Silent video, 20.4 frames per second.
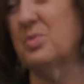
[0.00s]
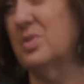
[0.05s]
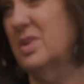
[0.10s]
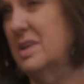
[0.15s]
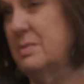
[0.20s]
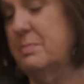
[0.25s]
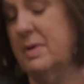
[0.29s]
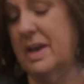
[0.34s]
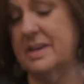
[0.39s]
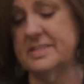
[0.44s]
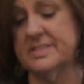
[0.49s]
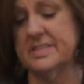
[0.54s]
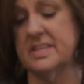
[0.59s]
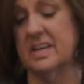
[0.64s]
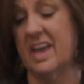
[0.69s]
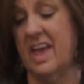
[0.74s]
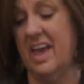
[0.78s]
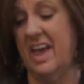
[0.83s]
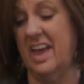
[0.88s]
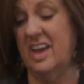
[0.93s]
really makes the
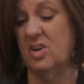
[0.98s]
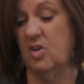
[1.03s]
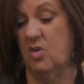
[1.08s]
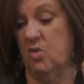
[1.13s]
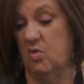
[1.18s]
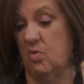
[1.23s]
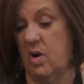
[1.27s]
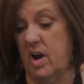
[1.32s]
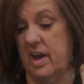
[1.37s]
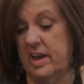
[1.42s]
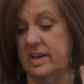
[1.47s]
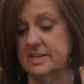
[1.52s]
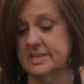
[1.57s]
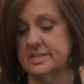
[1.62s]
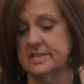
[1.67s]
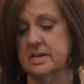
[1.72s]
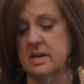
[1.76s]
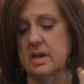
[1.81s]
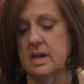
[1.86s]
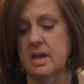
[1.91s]
cake
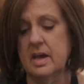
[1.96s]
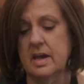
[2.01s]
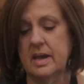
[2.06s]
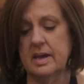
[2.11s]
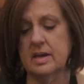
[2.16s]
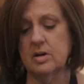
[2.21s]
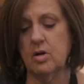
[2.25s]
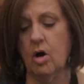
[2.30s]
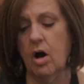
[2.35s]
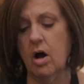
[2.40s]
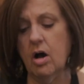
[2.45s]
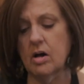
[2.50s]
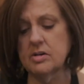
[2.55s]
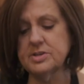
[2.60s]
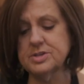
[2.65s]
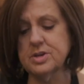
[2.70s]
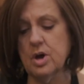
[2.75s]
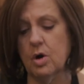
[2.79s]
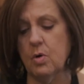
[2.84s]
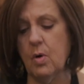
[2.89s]
great. It
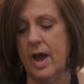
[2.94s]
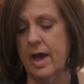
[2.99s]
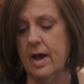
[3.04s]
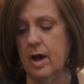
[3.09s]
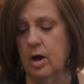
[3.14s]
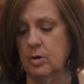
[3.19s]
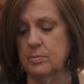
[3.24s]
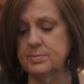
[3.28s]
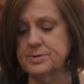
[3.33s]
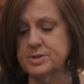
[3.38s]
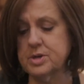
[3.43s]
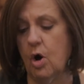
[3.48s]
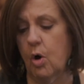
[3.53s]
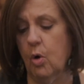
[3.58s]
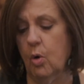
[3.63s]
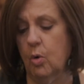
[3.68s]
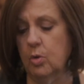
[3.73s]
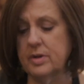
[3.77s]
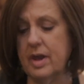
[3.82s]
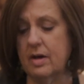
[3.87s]
also helps
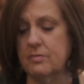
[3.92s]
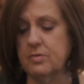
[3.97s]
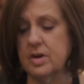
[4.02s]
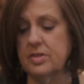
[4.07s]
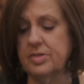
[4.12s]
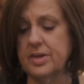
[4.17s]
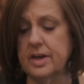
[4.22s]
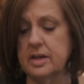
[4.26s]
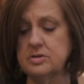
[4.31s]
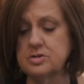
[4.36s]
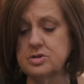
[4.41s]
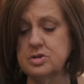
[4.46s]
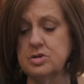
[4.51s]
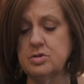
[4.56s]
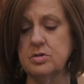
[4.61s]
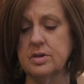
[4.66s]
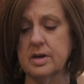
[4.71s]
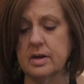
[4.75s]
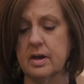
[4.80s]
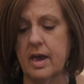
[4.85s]
hold everything
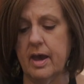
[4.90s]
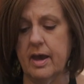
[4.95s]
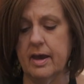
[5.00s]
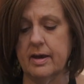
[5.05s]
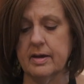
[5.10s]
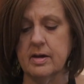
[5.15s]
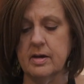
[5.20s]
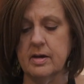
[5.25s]
to the cake.